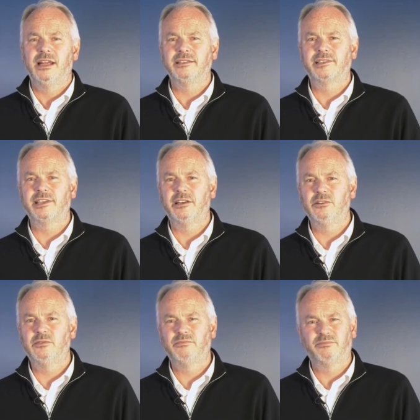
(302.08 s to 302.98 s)
and
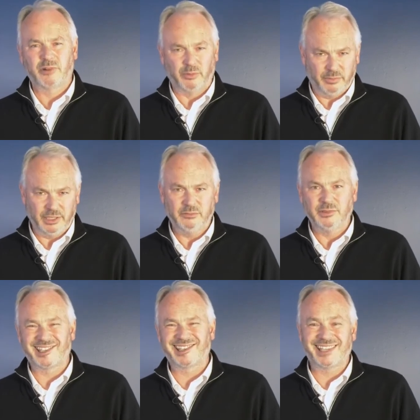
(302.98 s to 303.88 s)
so probably
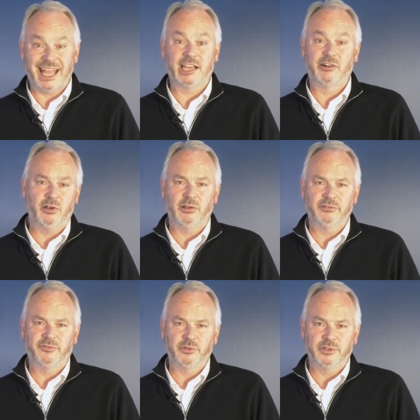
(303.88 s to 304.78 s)
will stagger on
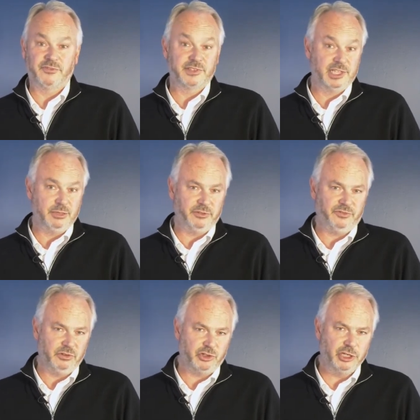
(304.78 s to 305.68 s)
for the foreseeable
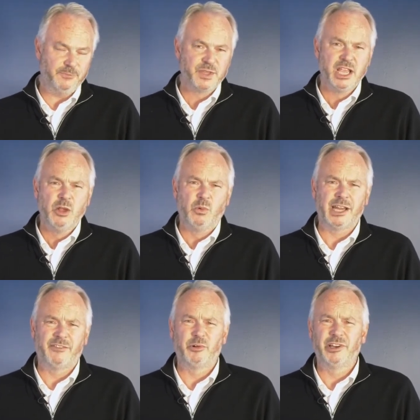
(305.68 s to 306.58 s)
future. What
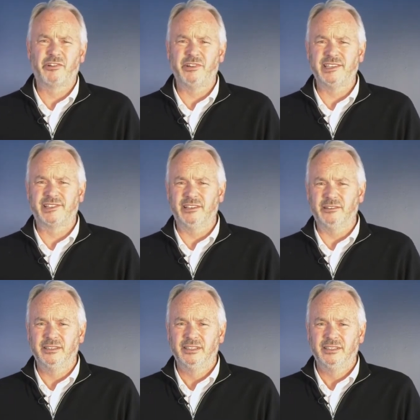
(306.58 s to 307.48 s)
everyone agrees,
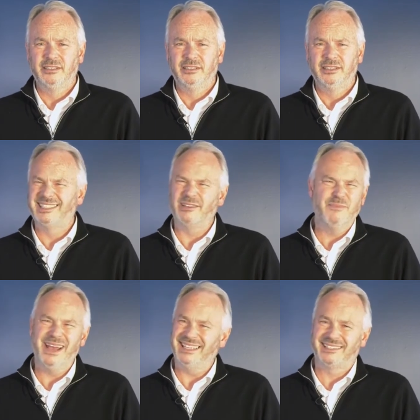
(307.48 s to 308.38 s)
though, it's a
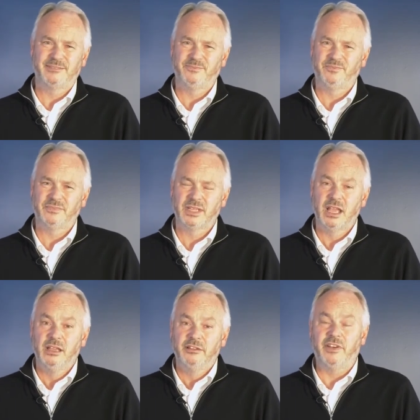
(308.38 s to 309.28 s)
mess.
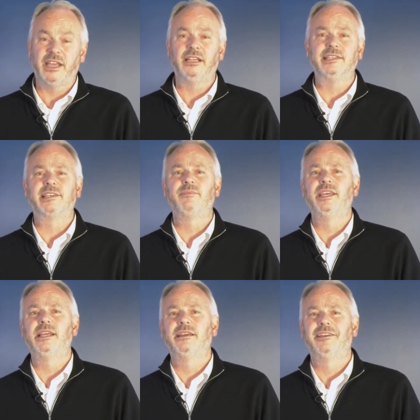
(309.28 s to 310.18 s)
Finally,
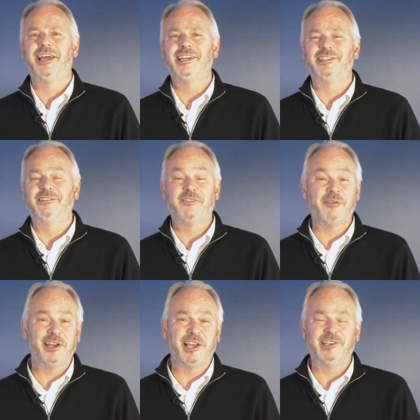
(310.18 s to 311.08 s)
something lighter,
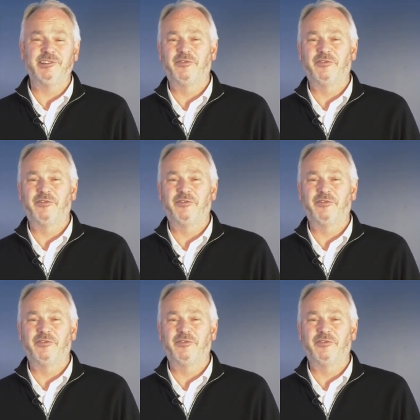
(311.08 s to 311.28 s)
very light in